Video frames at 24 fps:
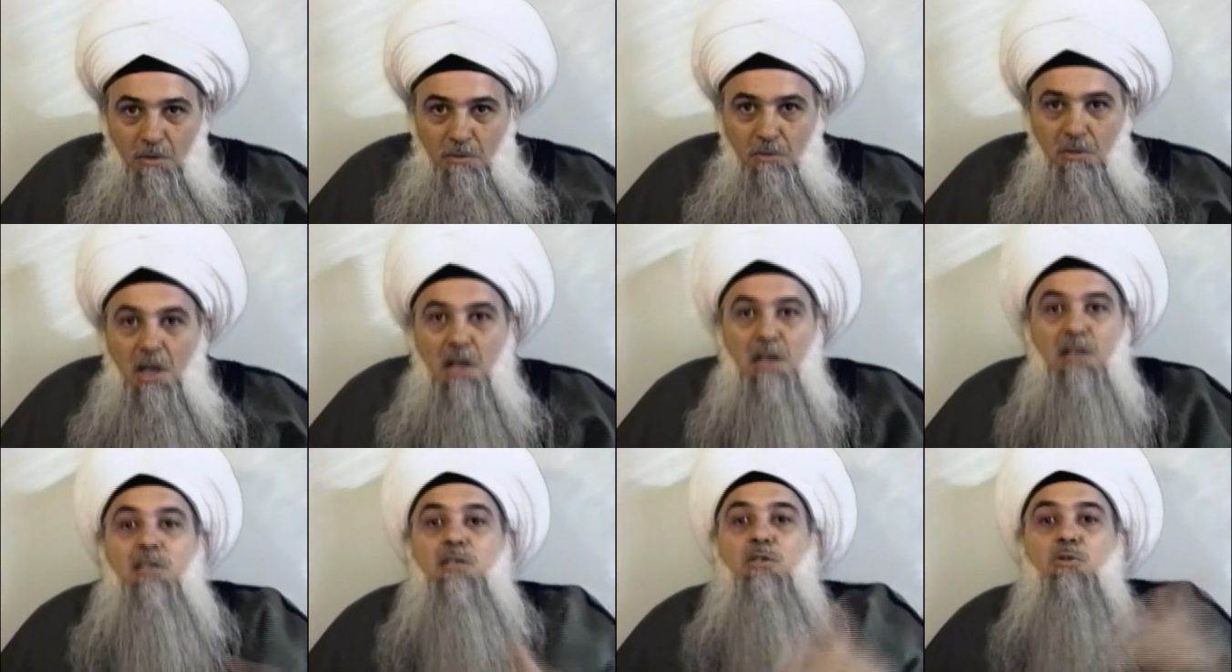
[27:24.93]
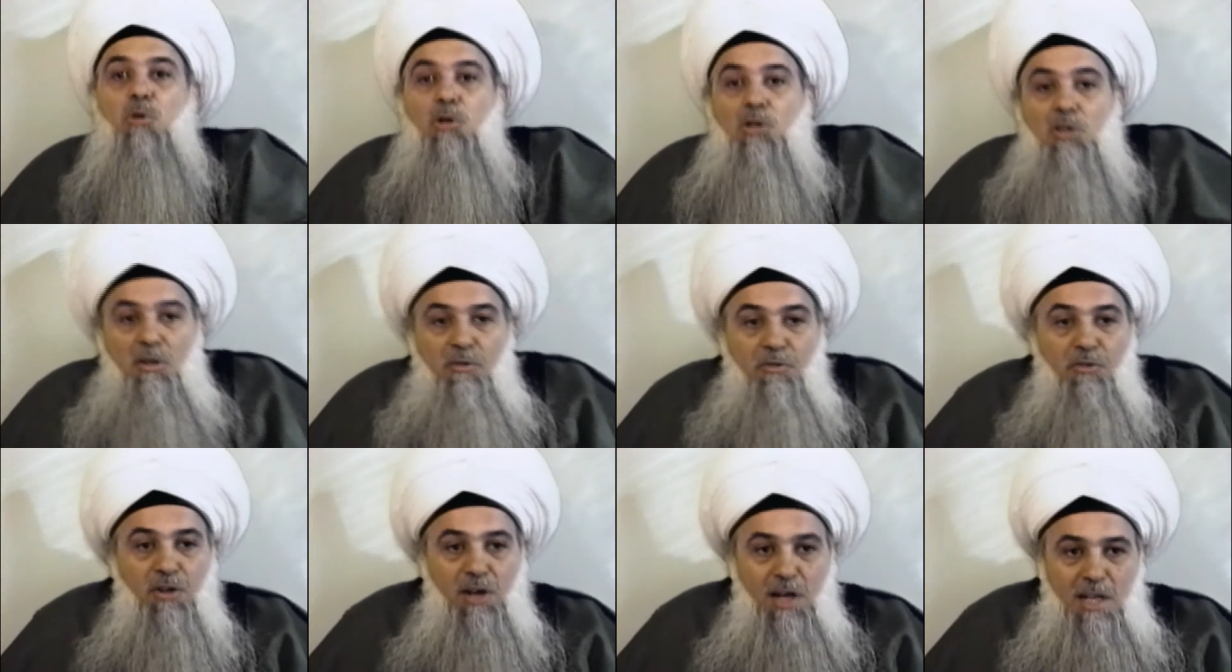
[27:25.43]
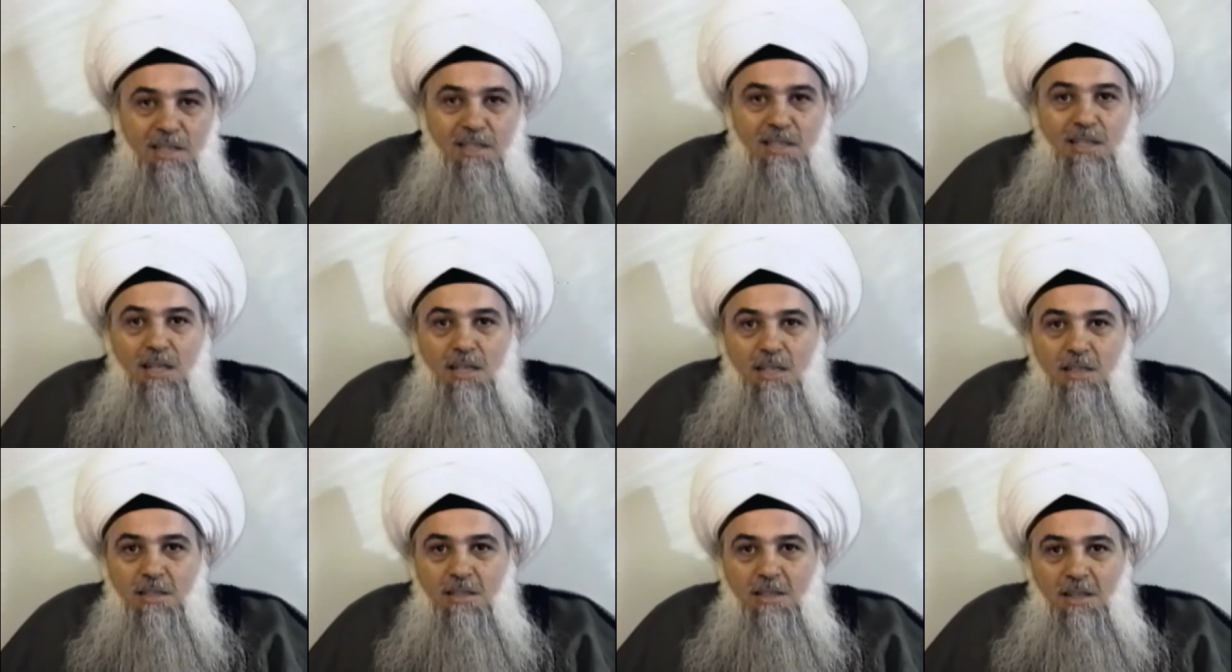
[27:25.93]
There is no
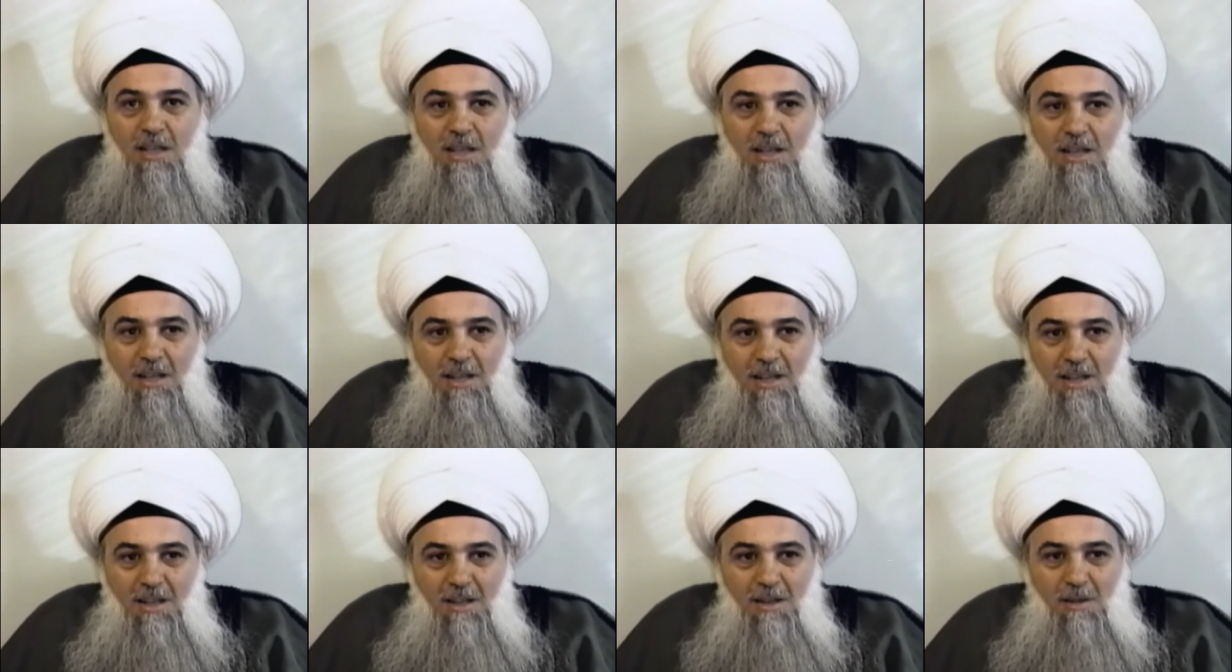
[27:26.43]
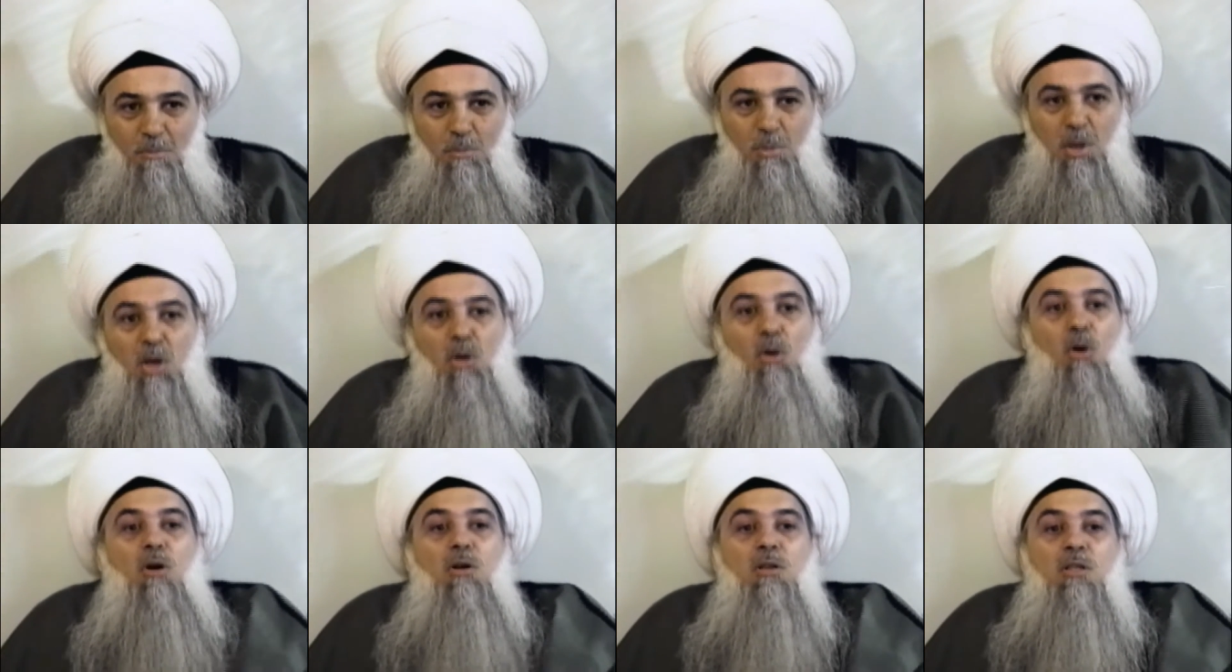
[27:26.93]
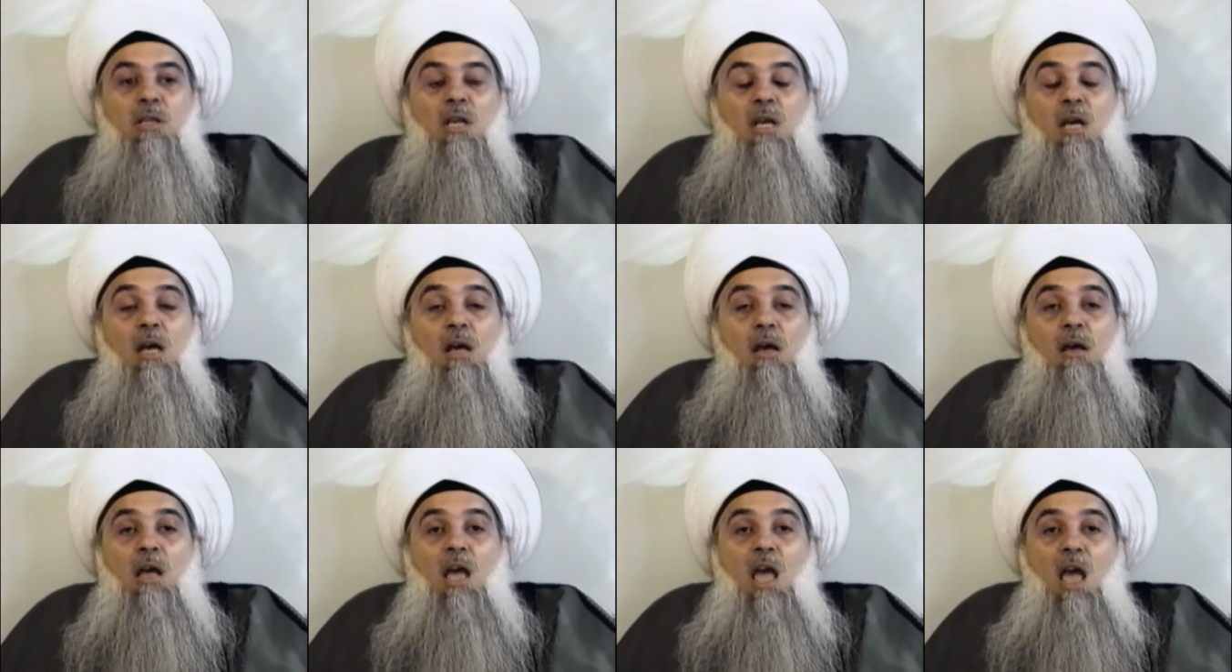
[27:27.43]
differences because
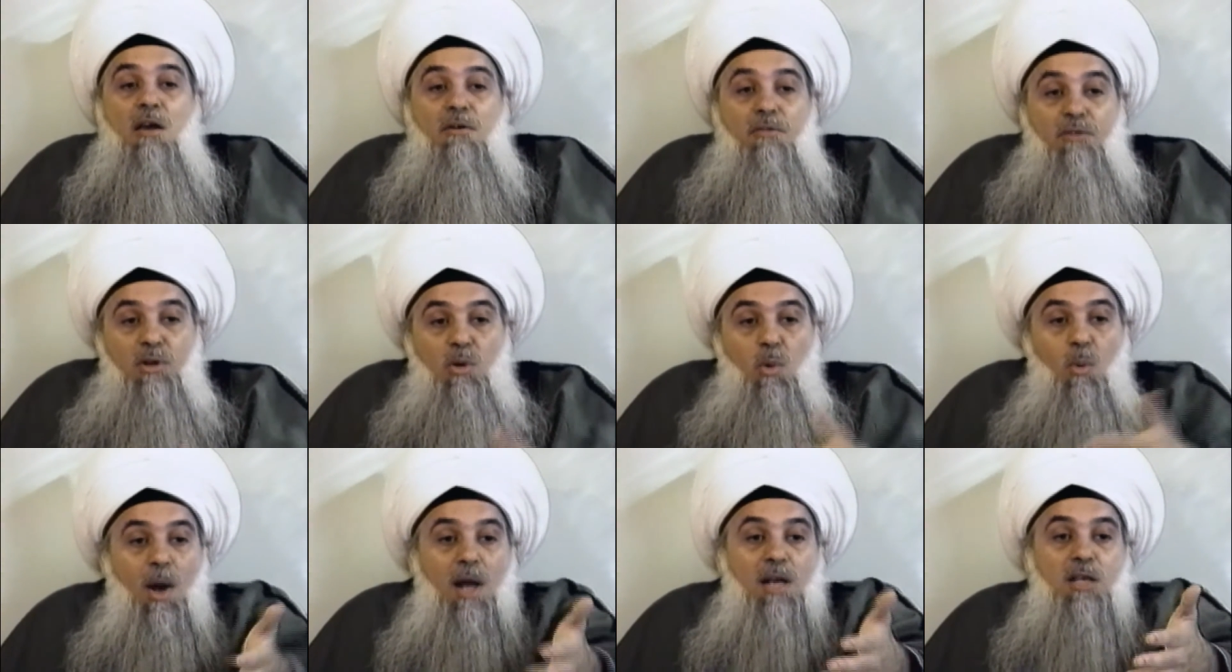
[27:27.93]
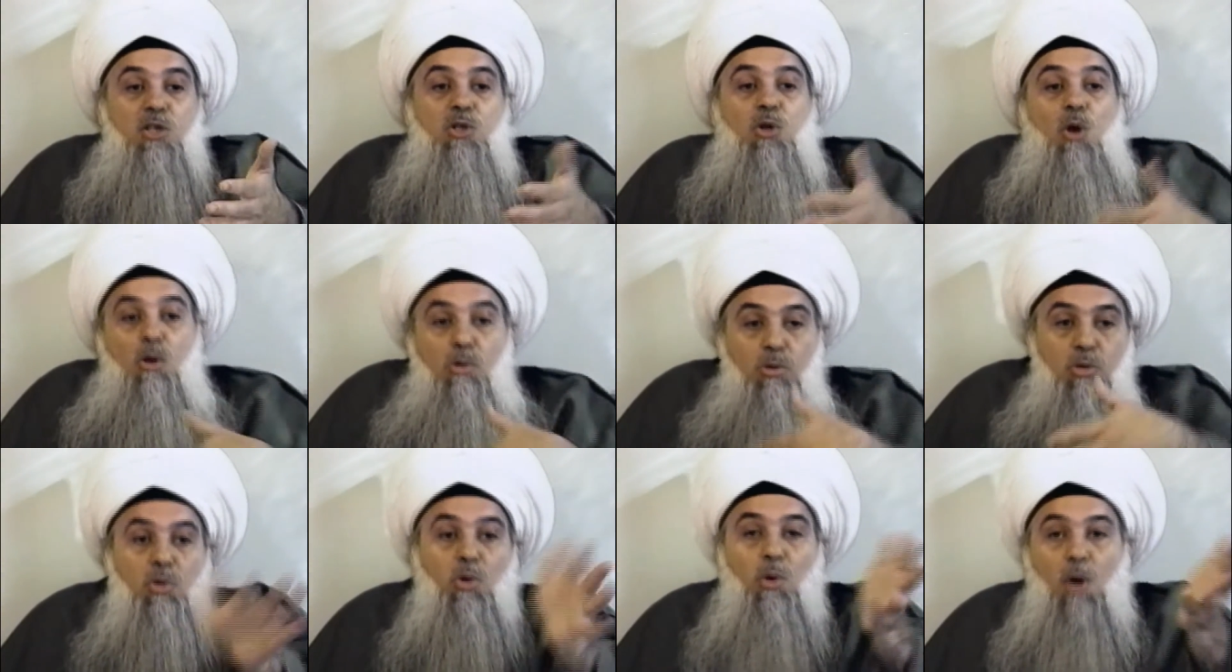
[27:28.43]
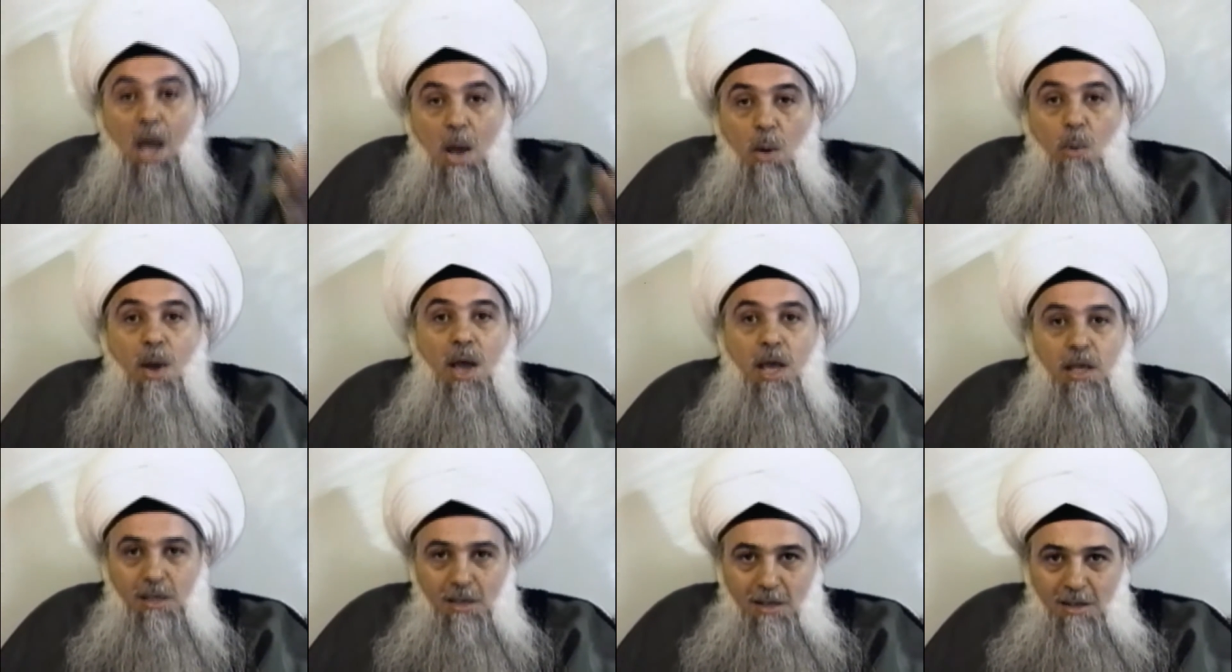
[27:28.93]
everyone showed you a
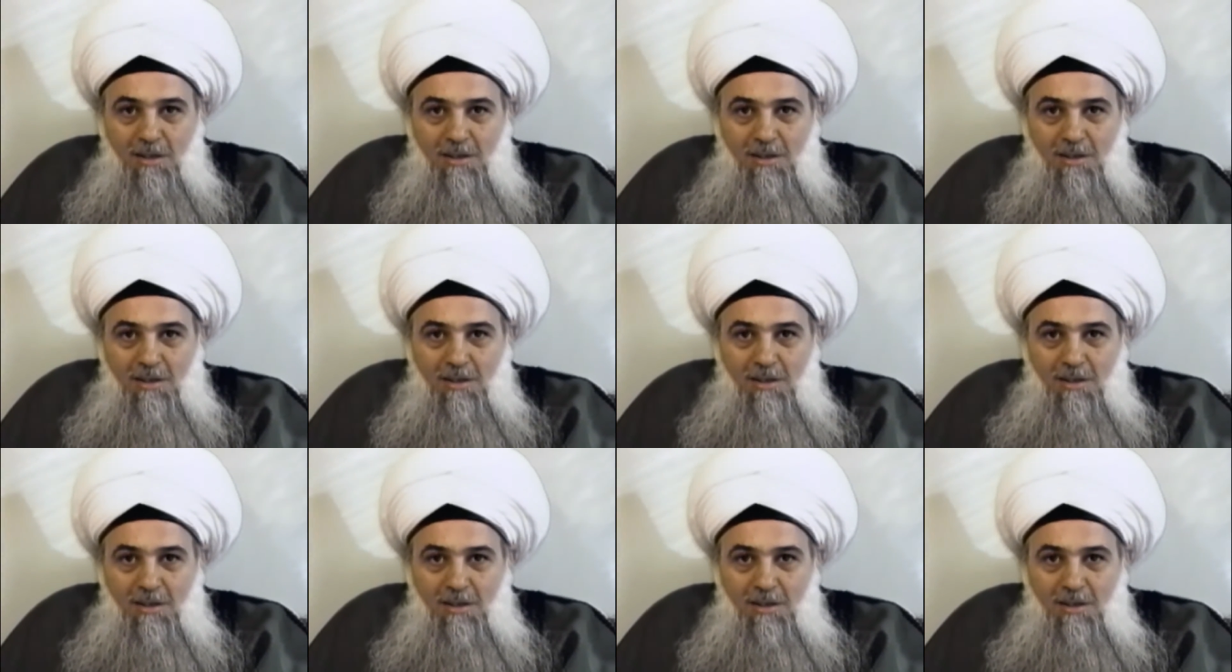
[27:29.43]
way.